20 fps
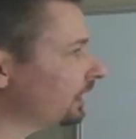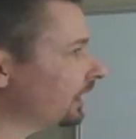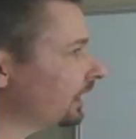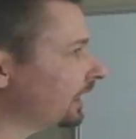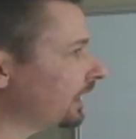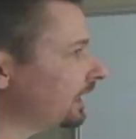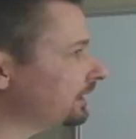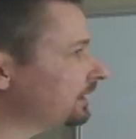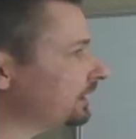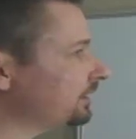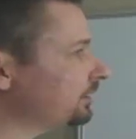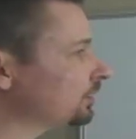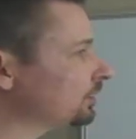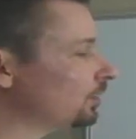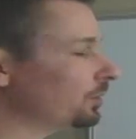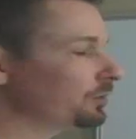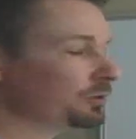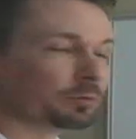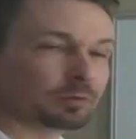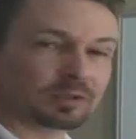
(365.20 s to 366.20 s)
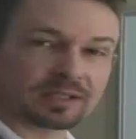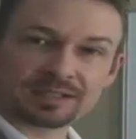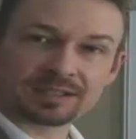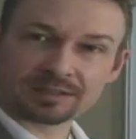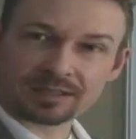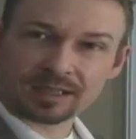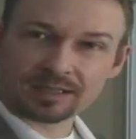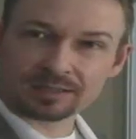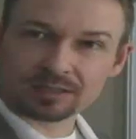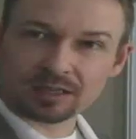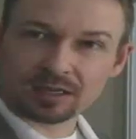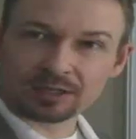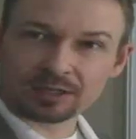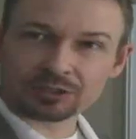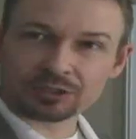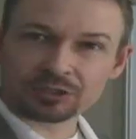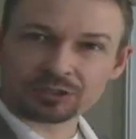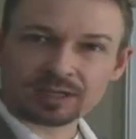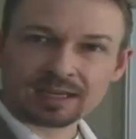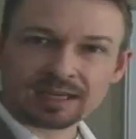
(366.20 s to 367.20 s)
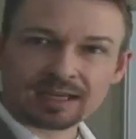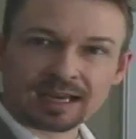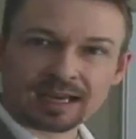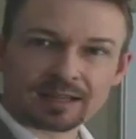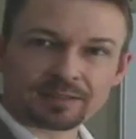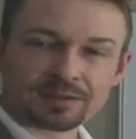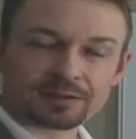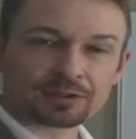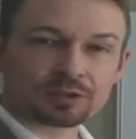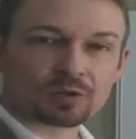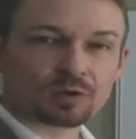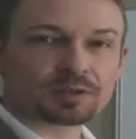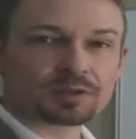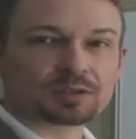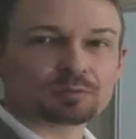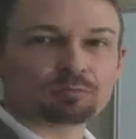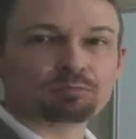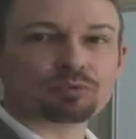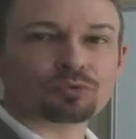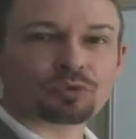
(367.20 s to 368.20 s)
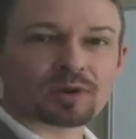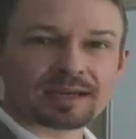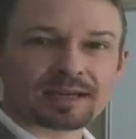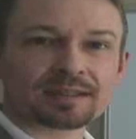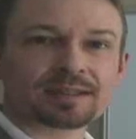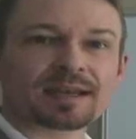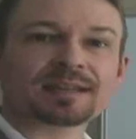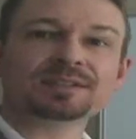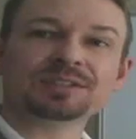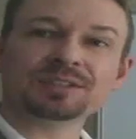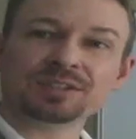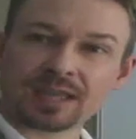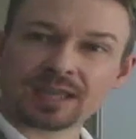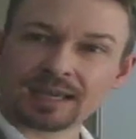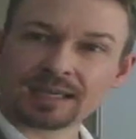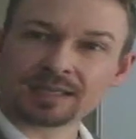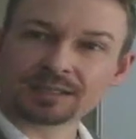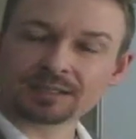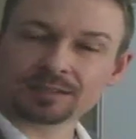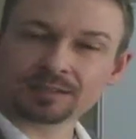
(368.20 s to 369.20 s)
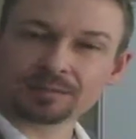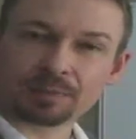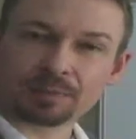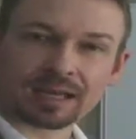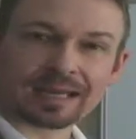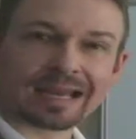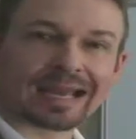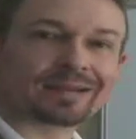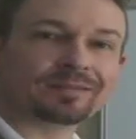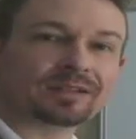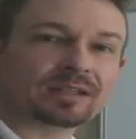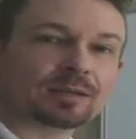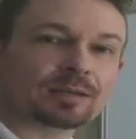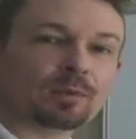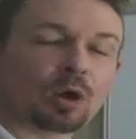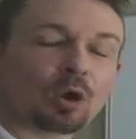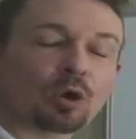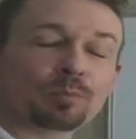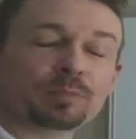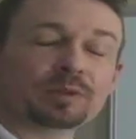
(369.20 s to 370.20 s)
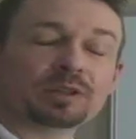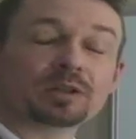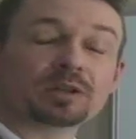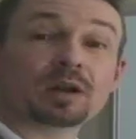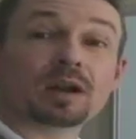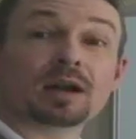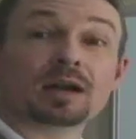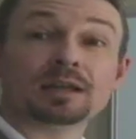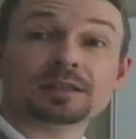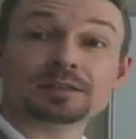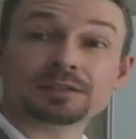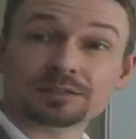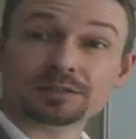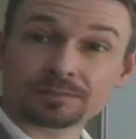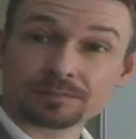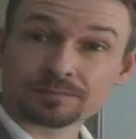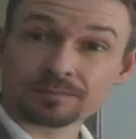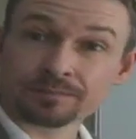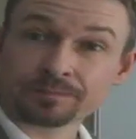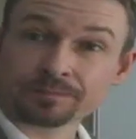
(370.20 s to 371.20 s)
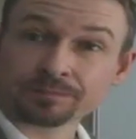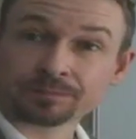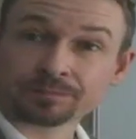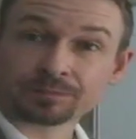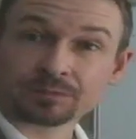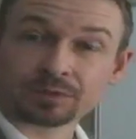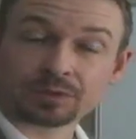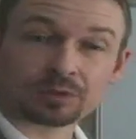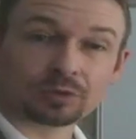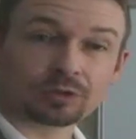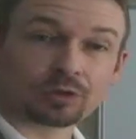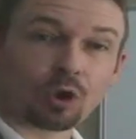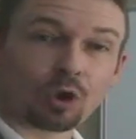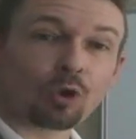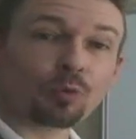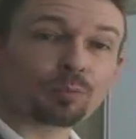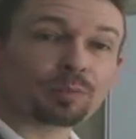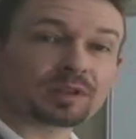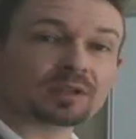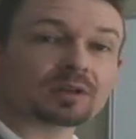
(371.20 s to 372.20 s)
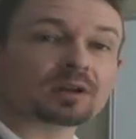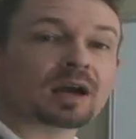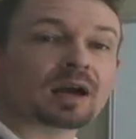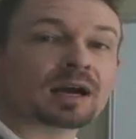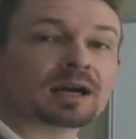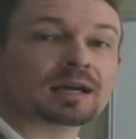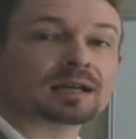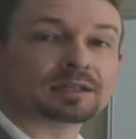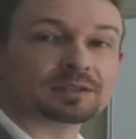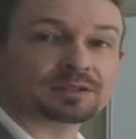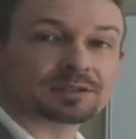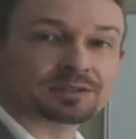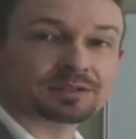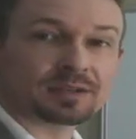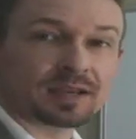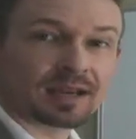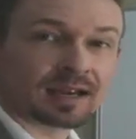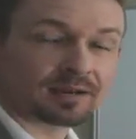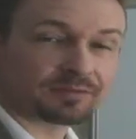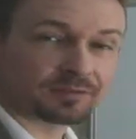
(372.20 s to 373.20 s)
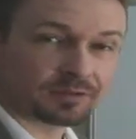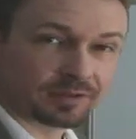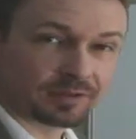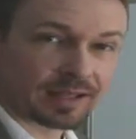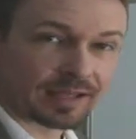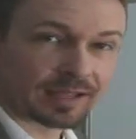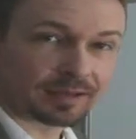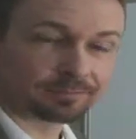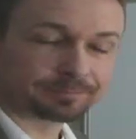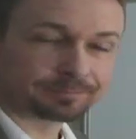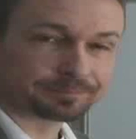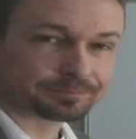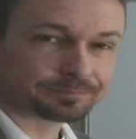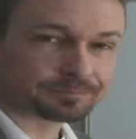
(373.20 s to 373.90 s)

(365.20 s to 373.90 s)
And then you're going to release that touch. And then you're going to break that state by having them open their eyes. They're going to open their eyes after that.